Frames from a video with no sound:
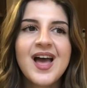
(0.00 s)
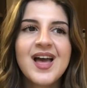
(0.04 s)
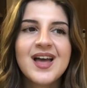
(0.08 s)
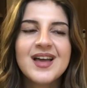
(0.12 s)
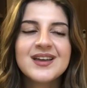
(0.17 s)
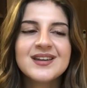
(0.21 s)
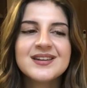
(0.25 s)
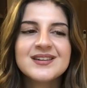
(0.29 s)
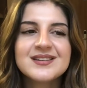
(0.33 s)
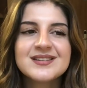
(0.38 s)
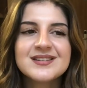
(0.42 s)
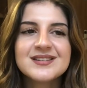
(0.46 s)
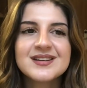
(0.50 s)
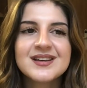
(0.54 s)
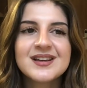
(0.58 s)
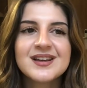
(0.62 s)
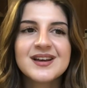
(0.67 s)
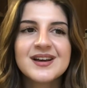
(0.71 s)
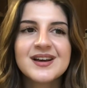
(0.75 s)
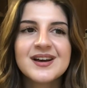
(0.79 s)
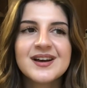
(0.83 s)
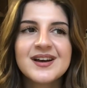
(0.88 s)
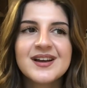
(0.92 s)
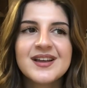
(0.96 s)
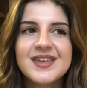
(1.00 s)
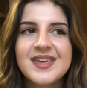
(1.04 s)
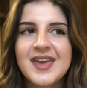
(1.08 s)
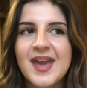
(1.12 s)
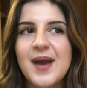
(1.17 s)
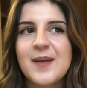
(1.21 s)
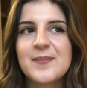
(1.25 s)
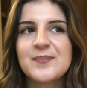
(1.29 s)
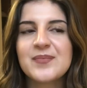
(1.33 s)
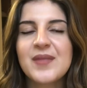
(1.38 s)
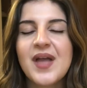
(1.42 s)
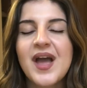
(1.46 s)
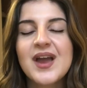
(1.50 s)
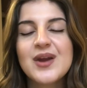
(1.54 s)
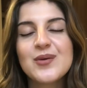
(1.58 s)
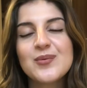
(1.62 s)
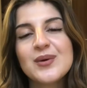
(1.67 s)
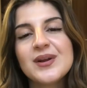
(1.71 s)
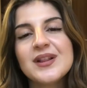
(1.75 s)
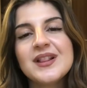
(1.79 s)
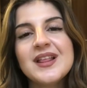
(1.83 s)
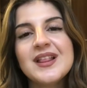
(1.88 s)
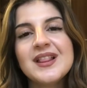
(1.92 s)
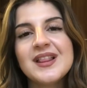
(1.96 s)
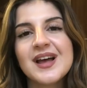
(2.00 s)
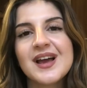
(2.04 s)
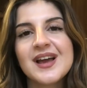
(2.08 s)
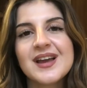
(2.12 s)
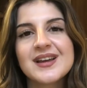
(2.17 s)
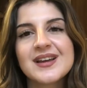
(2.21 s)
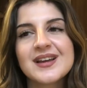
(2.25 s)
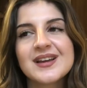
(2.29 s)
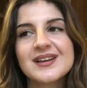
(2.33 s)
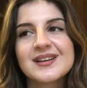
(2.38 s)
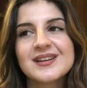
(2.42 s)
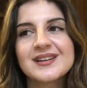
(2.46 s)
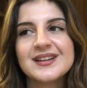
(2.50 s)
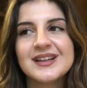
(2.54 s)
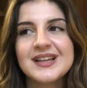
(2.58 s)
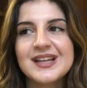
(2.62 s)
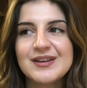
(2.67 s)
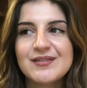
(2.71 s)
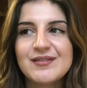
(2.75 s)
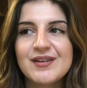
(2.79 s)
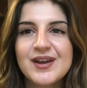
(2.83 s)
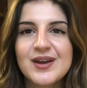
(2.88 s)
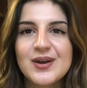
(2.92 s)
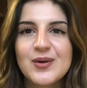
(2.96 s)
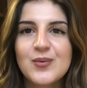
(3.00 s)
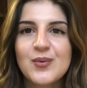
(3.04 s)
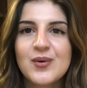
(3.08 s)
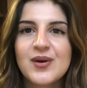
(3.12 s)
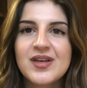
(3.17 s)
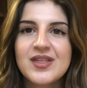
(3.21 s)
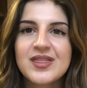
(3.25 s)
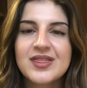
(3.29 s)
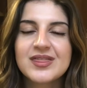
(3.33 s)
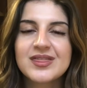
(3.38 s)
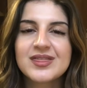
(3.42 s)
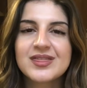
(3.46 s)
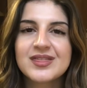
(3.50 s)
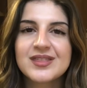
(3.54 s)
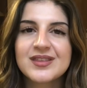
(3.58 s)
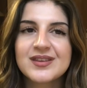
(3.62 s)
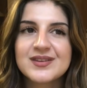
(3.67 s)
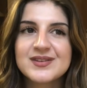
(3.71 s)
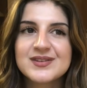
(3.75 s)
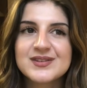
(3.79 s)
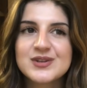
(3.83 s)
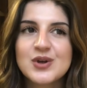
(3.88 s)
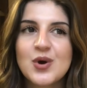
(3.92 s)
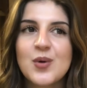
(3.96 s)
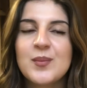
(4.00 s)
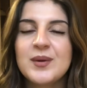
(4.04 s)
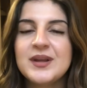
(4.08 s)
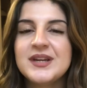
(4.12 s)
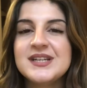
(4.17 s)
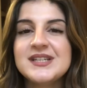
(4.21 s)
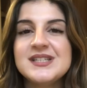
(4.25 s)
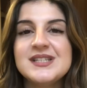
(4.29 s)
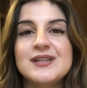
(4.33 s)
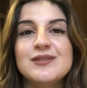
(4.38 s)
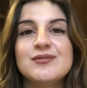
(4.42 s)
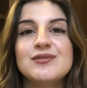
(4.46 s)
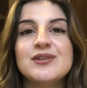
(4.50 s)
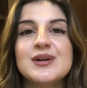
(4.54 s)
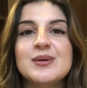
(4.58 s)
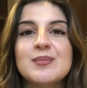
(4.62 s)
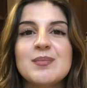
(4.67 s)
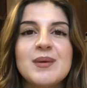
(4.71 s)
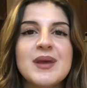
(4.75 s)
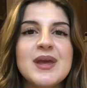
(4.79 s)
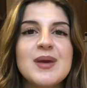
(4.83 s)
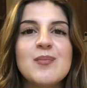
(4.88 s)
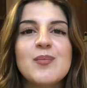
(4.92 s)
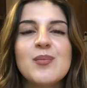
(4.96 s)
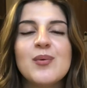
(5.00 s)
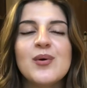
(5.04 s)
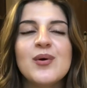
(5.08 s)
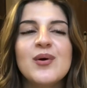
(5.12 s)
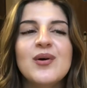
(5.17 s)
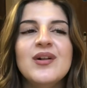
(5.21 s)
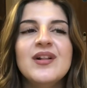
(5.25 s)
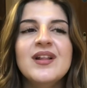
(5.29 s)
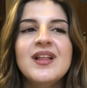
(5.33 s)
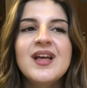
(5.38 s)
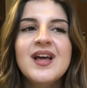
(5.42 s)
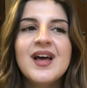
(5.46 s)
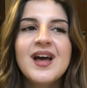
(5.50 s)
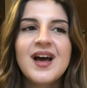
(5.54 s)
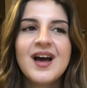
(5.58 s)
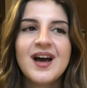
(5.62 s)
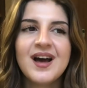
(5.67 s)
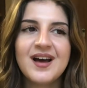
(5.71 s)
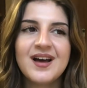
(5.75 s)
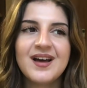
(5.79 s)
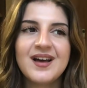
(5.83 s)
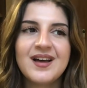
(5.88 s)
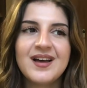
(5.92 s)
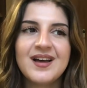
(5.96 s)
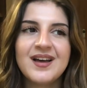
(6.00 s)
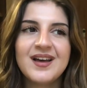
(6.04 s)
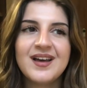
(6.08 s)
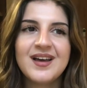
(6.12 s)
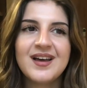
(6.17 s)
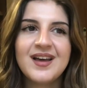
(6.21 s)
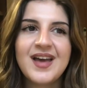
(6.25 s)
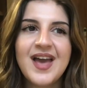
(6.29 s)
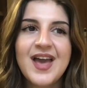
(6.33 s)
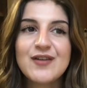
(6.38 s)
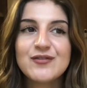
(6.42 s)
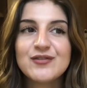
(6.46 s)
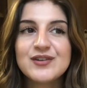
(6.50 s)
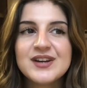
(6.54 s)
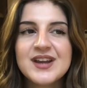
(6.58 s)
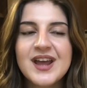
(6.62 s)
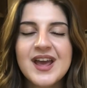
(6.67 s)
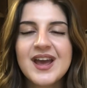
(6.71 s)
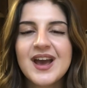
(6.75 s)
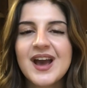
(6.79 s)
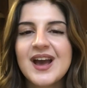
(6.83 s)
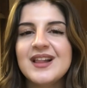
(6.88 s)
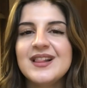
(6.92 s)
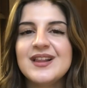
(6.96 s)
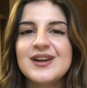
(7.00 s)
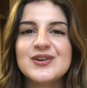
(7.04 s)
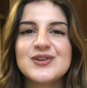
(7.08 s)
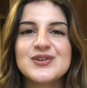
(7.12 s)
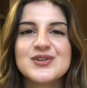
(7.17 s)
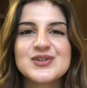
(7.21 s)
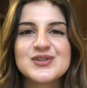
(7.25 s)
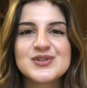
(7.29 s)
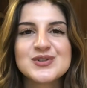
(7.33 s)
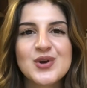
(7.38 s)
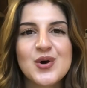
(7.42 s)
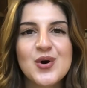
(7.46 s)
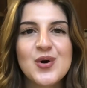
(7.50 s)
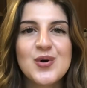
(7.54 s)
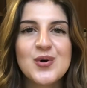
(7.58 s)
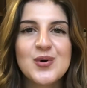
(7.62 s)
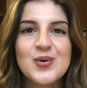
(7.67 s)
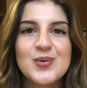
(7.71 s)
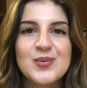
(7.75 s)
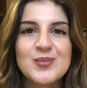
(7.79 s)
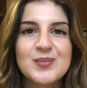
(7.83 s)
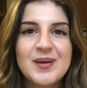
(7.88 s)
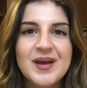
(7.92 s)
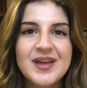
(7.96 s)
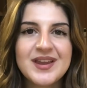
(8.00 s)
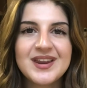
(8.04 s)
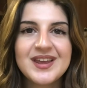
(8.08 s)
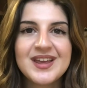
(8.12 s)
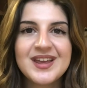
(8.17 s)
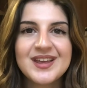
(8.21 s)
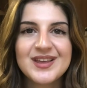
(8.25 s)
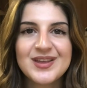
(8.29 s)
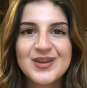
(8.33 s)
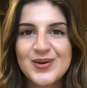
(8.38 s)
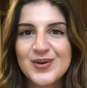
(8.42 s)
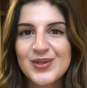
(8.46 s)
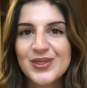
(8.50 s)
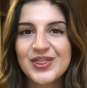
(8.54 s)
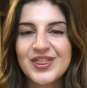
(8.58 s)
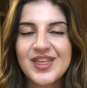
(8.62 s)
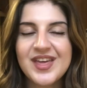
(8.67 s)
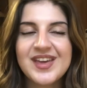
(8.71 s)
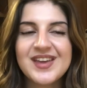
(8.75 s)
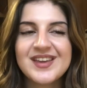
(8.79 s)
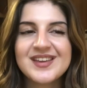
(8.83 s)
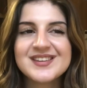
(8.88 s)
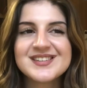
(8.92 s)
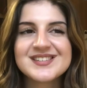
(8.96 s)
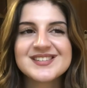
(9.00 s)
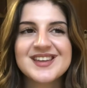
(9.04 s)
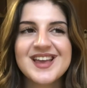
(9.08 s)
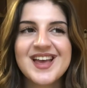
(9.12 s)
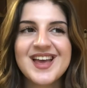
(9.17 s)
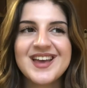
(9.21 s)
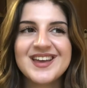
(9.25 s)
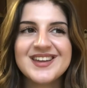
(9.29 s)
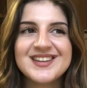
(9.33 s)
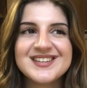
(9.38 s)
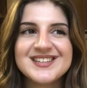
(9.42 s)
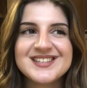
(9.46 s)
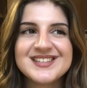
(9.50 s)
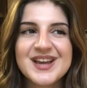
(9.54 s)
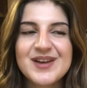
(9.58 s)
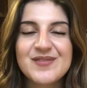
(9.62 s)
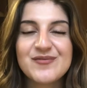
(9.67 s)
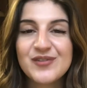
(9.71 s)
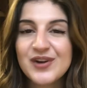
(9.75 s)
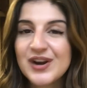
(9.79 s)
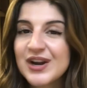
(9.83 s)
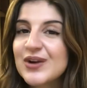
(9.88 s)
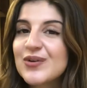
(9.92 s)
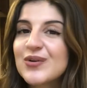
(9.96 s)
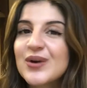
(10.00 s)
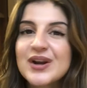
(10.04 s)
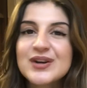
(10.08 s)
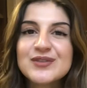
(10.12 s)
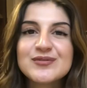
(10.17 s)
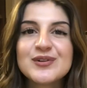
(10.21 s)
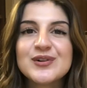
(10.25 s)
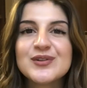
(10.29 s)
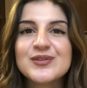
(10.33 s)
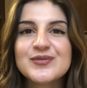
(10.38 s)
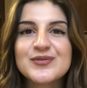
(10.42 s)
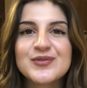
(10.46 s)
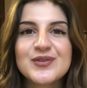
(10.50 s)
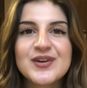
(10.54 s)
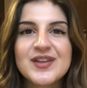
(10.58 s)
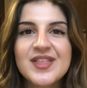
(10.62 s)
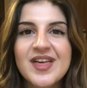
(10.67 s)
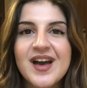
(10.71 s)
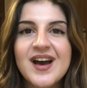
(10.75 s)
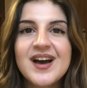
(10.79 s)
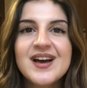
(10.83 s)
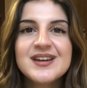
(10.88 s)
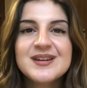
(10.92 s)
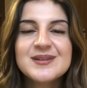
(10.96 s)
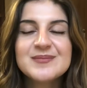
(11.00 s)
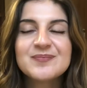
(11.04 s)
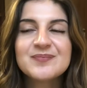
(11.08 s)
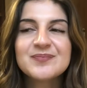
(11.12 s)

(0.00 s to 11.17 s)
And yeah, I really like living with so many different people. Every day I learn so many new things, and I'm very grateful for that.